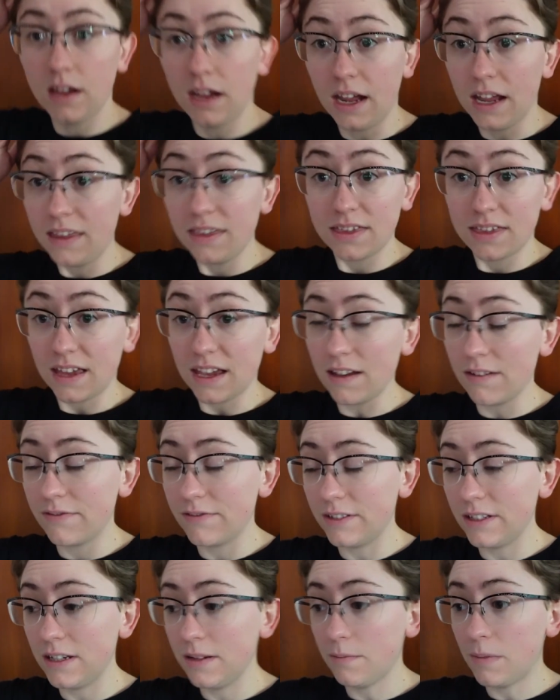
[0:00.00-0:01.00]
And
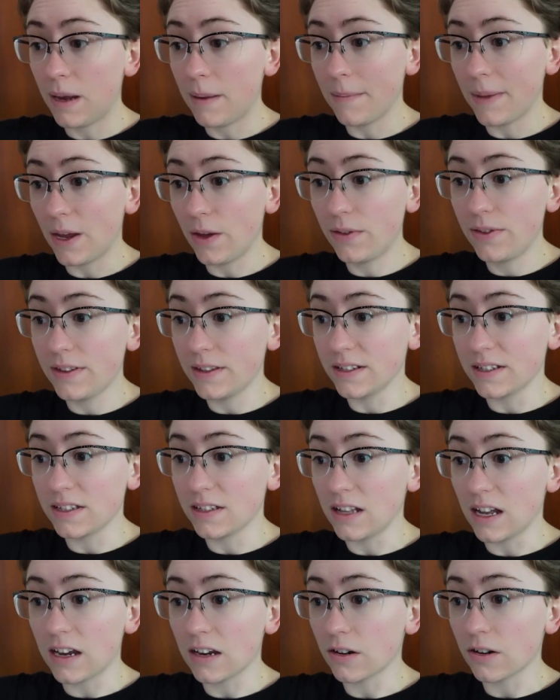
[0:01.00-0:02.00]
thankfully my mouth is
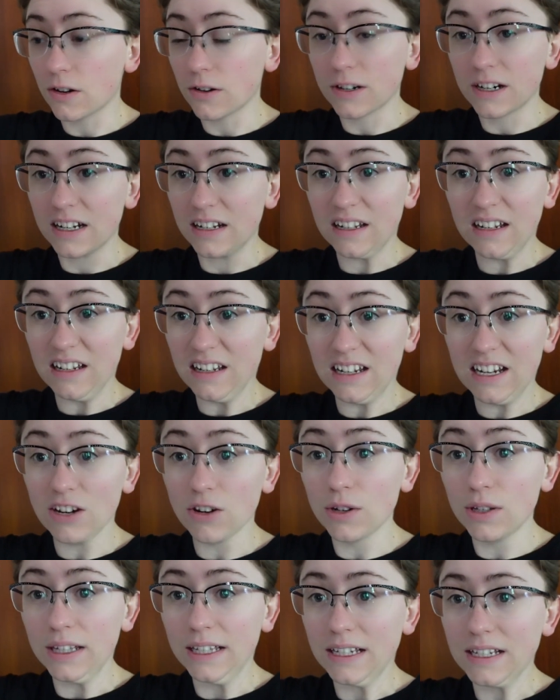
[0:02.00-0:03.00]
not hurting
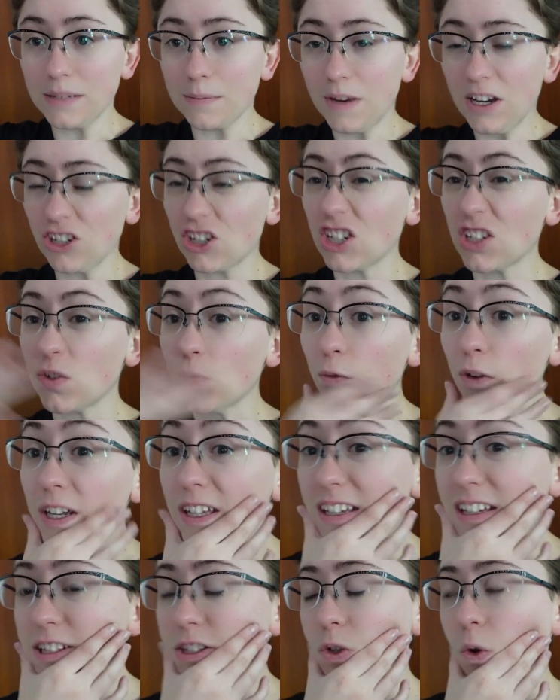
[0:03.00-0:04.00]
nearly as much. It's
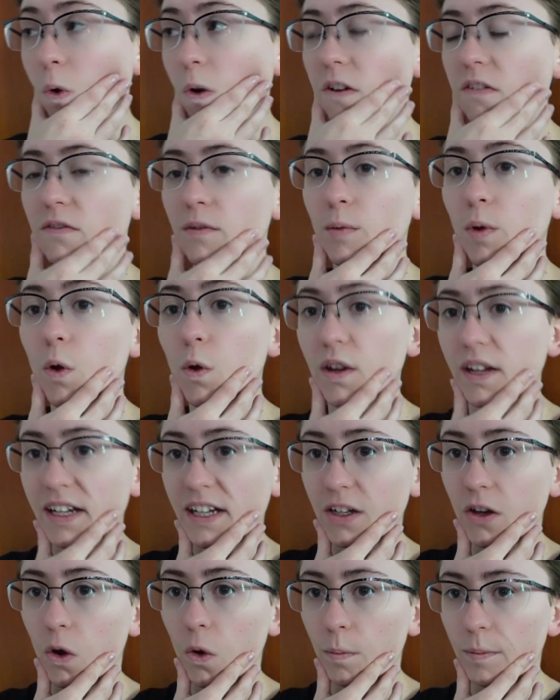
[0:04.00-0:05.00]
really sore from holding
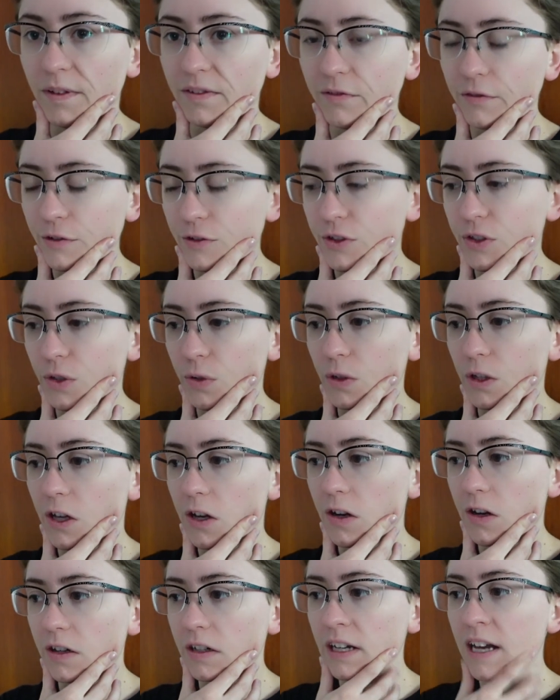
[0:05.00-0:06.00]
it open for so
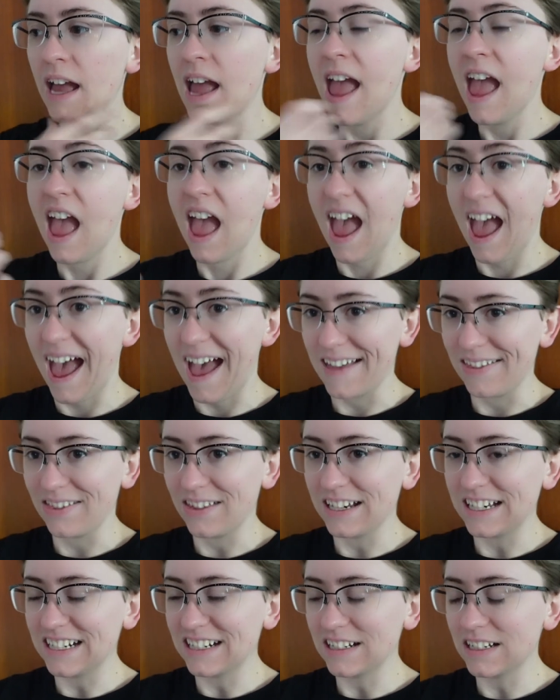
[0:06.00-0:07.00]
long at the
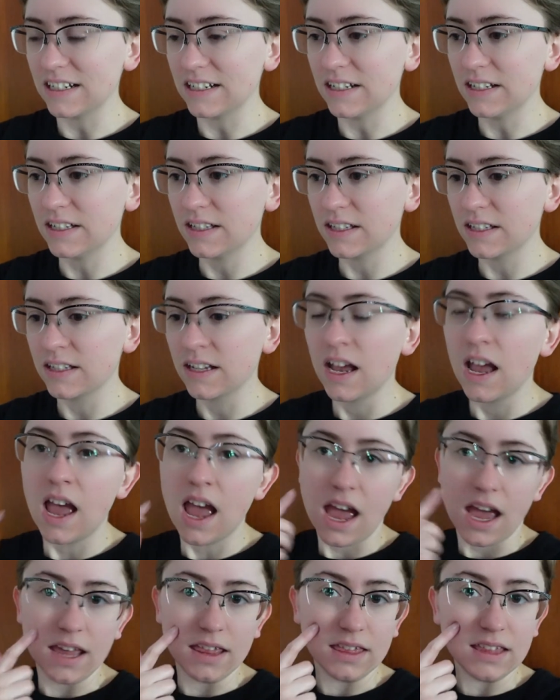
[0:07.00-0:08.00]
dentist's,
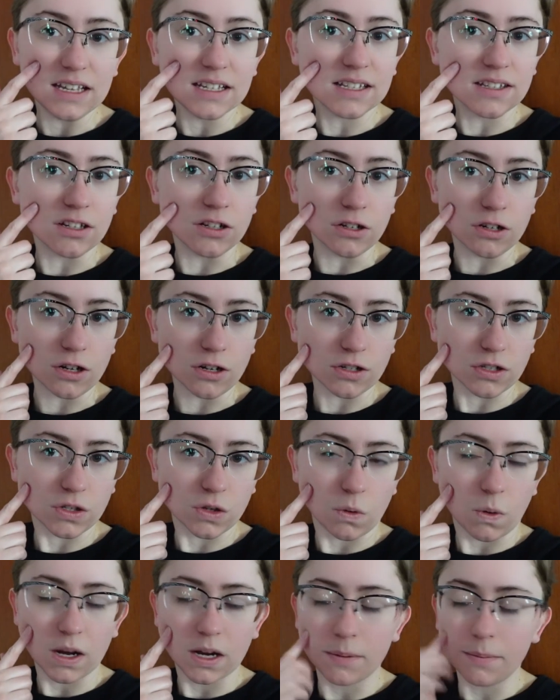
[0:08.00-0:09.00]
and this still hurts
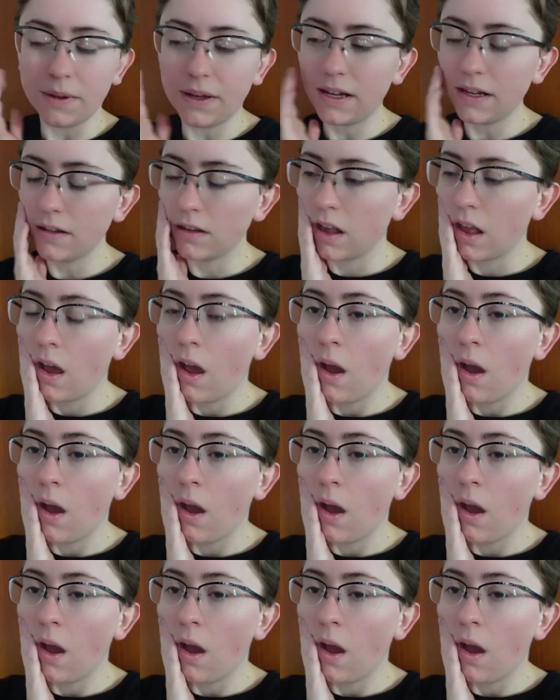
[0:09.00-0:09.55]
quite a bit,